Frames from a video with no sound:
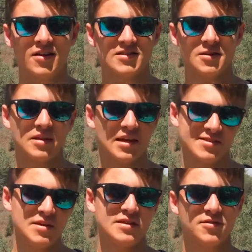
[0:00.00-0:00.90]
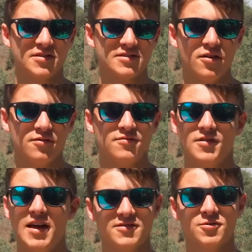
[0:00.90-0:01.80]
that speaks for itself,
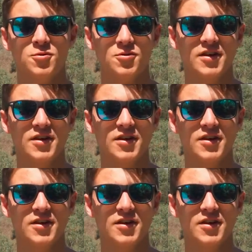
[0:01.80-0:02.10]
it's cool.